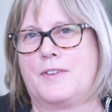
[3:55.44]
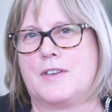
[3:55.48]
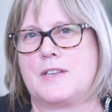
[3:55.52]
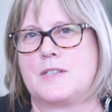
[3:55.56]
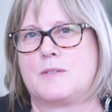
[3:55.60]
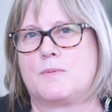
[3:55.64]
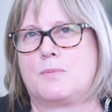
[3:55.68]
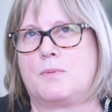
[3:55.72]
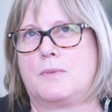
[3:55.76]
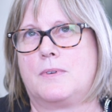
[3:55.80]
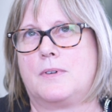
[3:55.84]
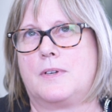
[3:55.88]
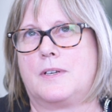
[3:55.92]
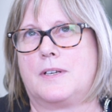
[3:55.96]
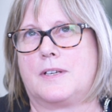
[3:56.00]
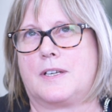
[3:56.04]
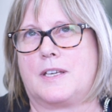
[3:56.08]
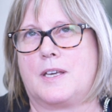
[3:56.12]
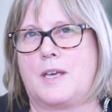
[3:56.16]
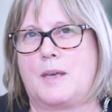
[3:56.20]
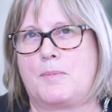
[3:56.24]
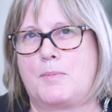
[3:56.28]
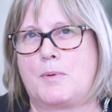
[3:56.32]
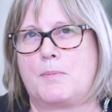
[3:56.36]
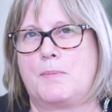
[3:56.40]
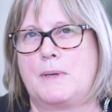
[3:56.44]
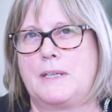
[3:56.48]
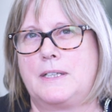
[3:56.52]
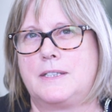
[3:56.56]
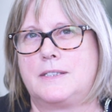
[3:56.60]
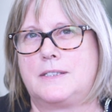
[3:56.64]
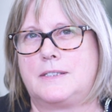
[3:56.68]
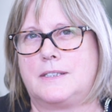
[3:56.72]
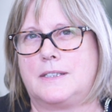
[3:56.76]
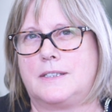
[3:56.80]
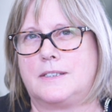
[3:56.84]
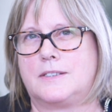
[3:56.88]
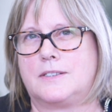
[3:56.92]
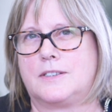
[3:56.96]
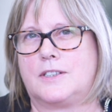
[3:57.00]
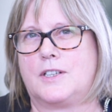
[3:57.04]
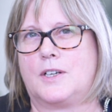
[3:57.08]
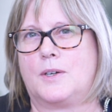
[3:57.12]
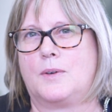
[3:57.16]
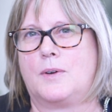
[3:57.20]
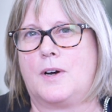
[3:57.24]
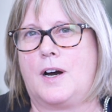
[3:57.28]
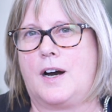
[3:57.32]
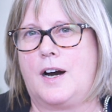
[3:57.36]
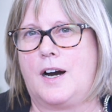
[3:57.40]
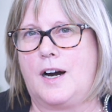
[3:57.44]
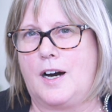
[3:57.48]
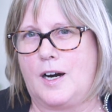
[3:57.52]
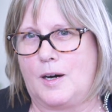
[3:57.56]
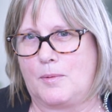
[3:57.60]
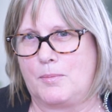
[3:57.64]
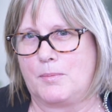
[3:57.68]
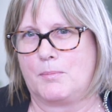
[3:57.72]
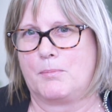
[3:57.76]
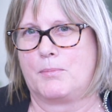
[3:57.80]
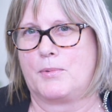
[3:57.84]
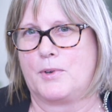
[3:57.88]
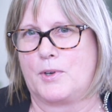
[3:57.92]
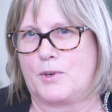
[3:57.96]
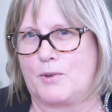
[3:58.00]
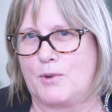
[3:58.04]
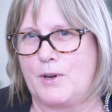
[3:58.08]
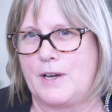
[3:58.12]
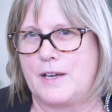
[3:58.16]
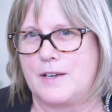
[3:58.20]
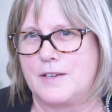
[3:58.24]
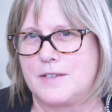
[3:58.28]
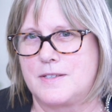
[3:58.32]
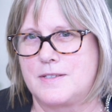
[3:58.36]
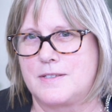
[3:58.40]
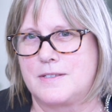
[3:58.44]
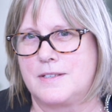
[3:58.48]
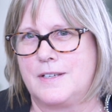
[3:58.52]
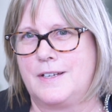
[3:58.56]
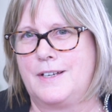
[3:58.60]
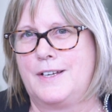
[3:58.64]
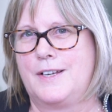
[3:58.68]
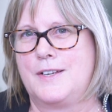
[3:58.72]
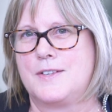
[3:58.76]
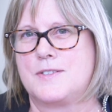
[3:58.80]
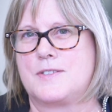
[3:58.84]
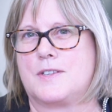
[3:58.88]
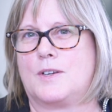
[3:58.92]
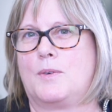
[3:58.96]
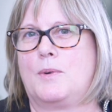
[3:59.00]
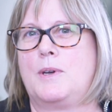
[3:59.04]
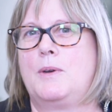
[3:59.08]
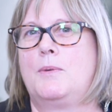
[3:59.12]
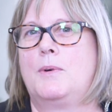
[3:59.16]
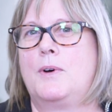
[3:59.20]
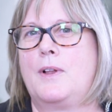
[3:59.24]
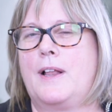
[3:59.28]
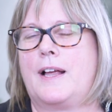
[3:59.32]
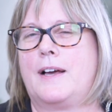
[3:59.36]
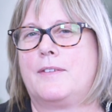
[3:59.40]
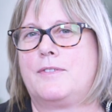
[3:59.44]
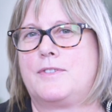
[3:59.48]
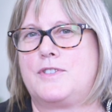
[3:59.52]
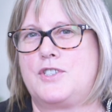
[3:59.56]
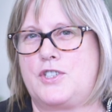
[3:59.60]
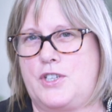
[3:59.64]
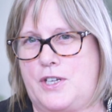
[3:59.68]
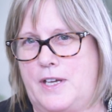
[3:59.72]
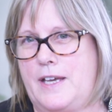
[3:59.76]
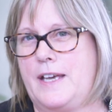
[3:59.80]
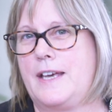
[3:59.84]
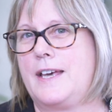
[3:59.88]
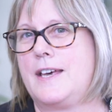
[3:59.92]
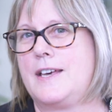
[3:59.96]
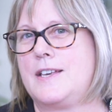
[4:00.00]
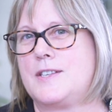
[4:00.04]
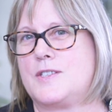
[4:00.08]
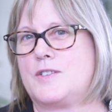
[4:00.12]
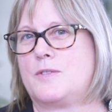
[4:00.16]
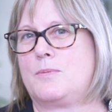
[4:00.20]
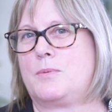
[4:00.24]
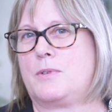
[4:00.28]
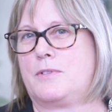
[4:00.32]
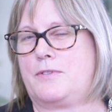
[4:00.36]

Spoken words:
there's capability to go up and progress. So we will have chairs of